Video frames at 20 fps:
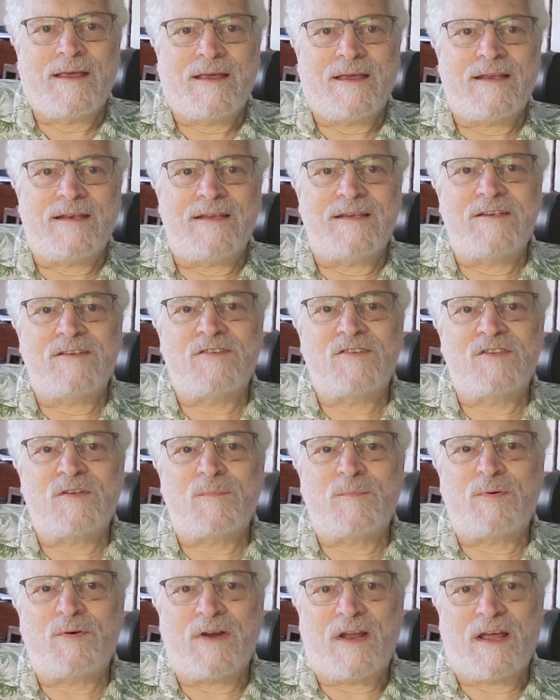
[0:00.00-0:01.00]
It is the
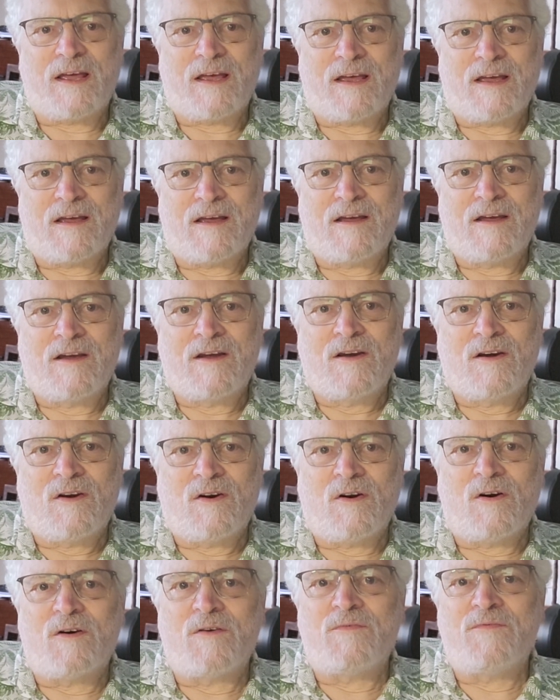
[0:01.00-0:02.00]
prayer
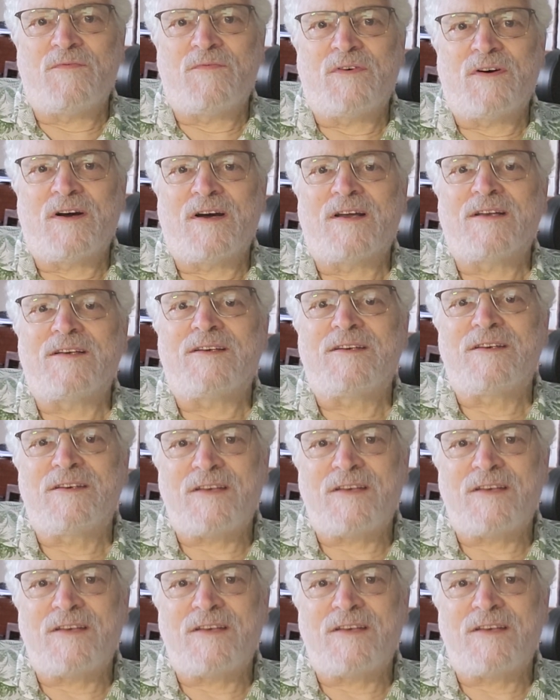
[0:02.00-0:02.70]
of a